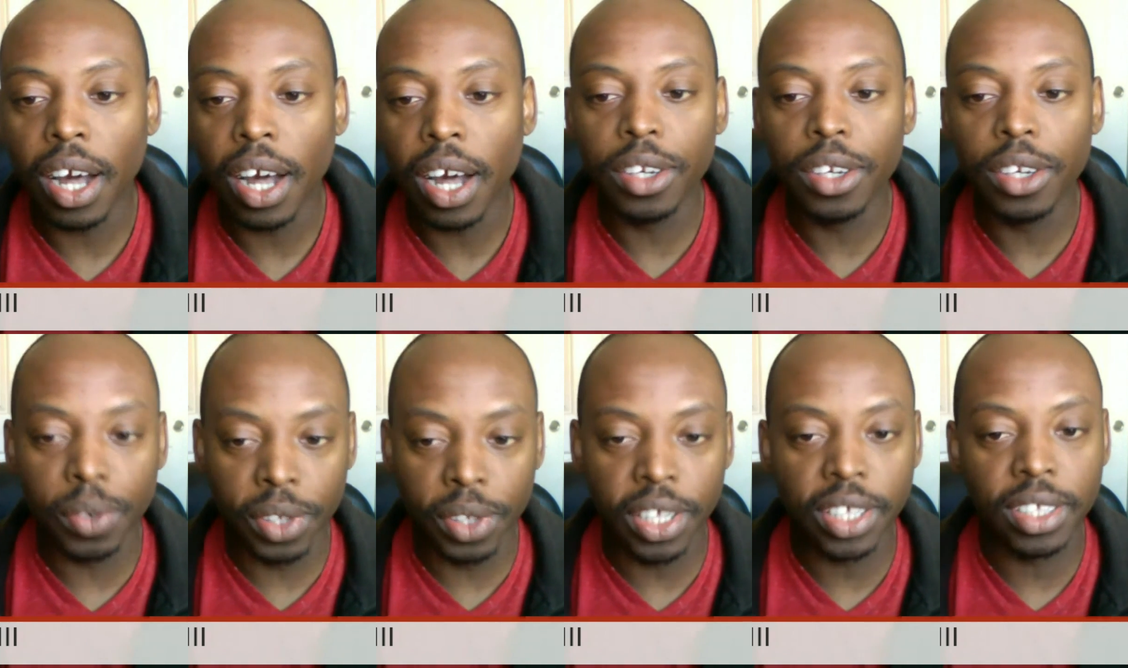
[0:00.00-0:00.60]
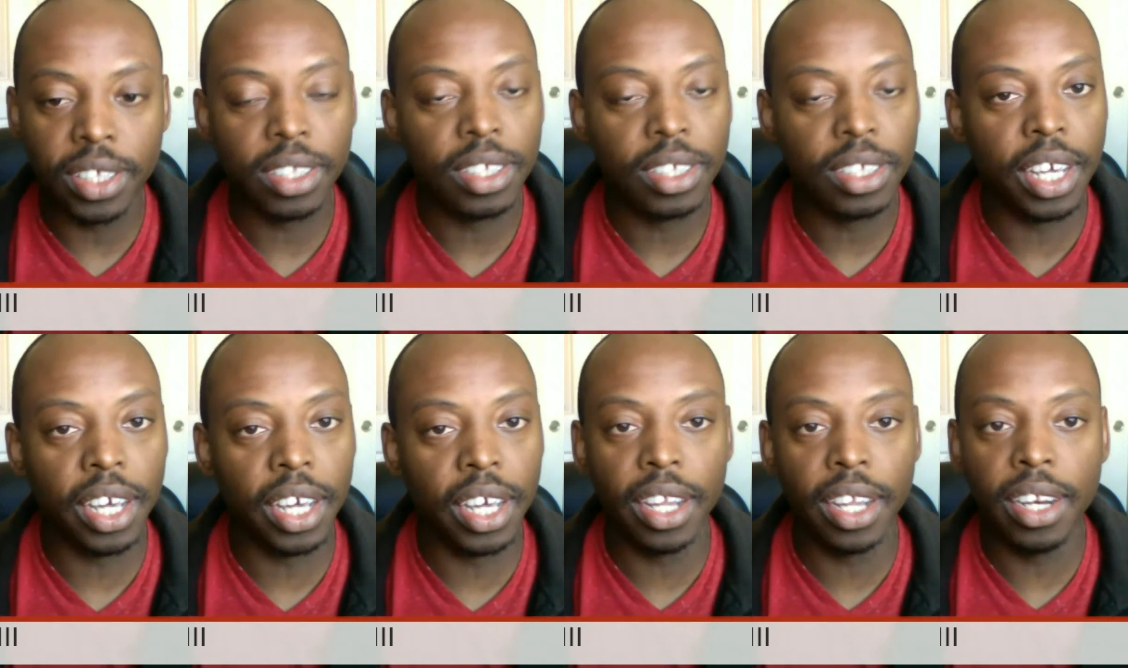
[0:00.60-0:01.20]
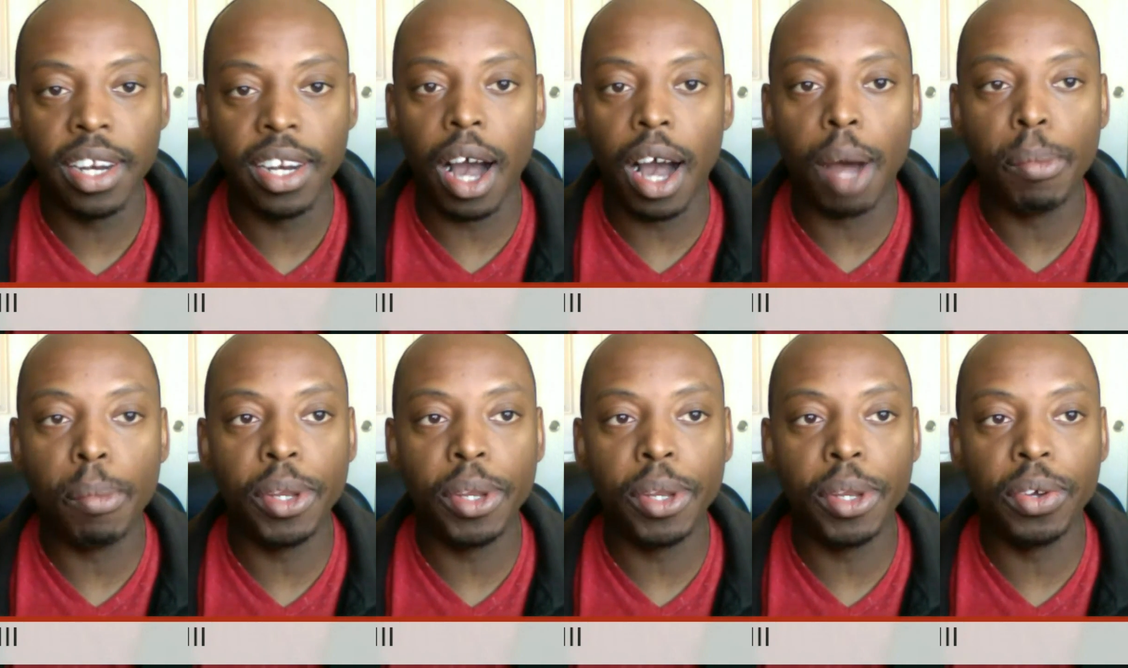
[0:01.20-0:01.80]
doing this again. I'll
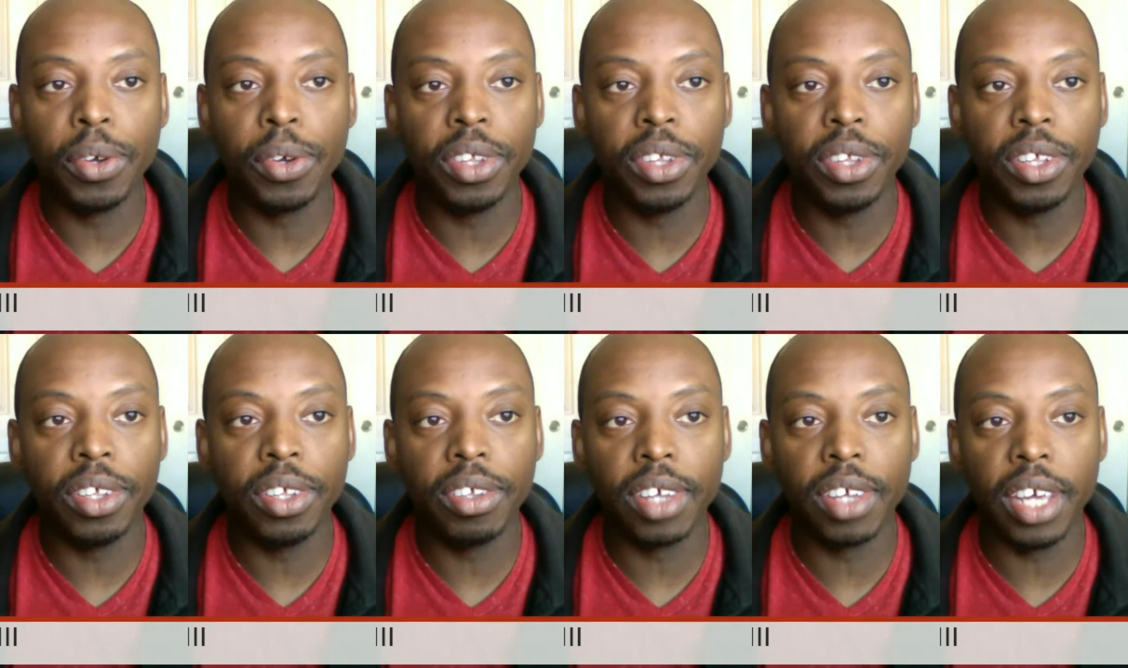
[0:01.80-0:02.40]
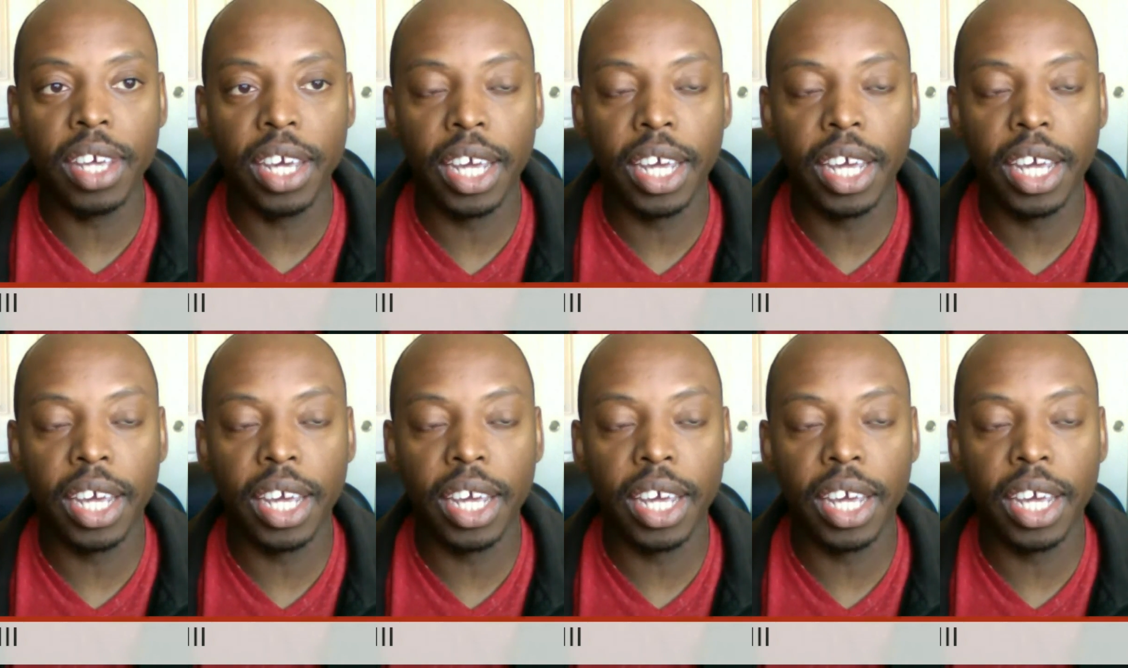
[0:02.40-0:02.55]
be doing this again.